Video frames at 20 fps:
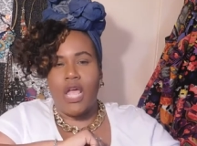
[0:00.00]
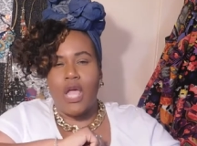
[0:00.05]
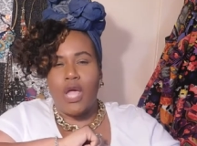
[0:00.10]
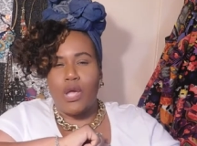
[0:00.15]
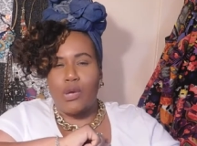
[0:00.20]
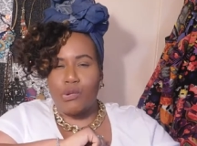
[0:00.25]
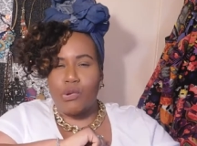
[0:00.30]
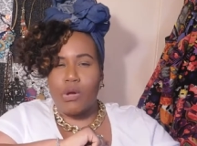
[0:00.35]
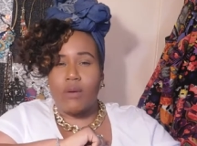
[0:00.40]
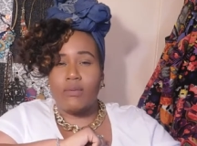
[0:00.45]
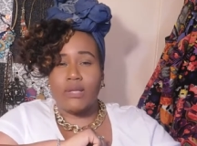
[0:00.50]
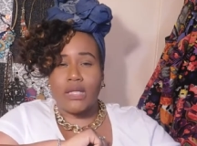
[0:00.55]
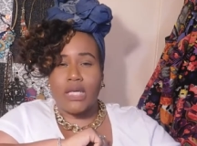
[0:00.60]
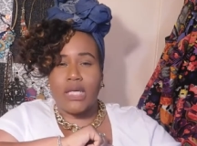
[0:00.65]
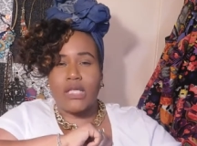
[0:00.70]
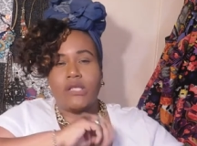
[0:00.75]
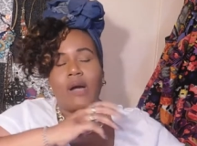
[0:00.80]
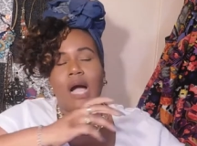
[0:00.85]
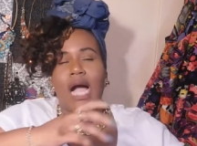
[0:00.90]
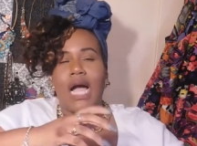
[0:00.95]
you know what I'm
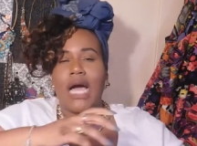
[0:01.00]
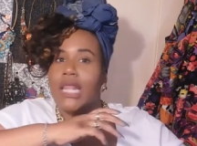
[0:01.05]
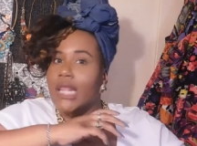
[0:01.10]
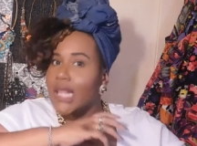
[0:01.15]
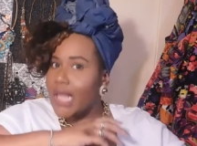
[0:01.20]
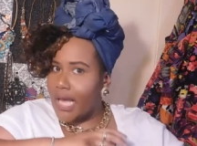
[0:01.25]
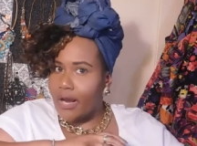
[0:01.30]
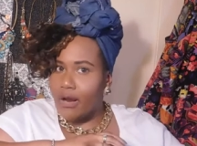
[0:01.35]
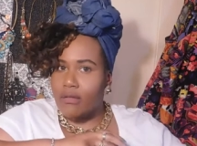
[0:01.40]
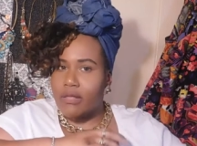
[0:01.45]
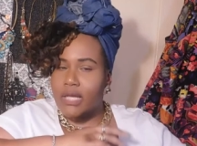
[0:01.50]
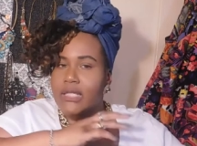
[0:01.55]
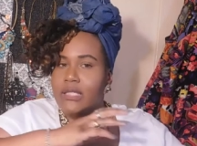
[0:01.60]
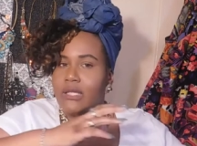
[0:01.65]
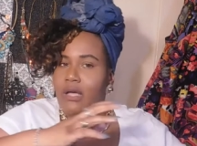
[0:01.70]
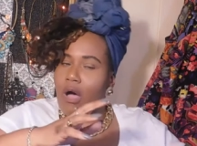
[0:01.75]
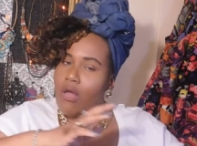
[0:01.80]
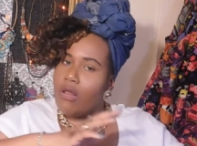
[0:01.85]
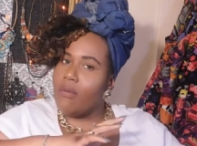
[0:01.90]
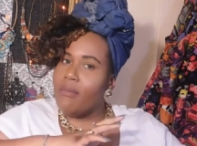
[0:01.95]
saying? So I could layer. That's
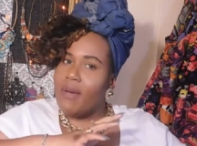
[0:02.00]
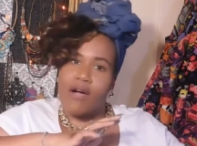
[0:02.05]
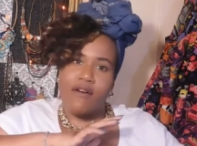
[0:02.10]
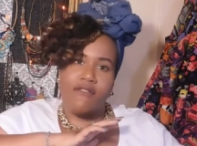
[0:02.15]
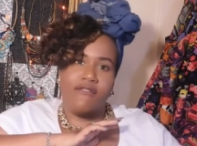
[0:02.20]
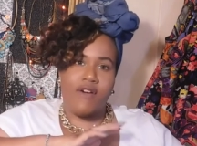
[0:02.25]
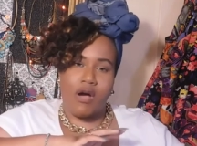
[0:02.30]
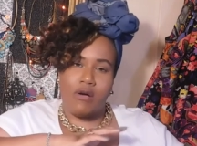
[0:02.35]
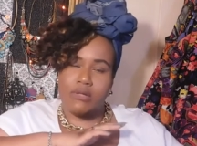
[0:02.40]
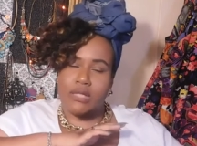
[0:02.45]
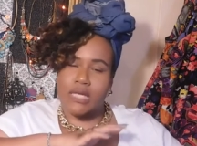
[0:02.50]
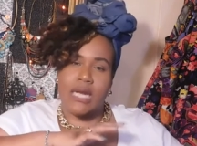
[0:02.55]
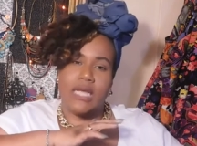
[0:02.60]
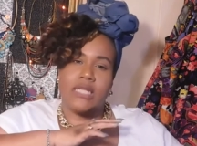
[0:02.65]
all about fall time.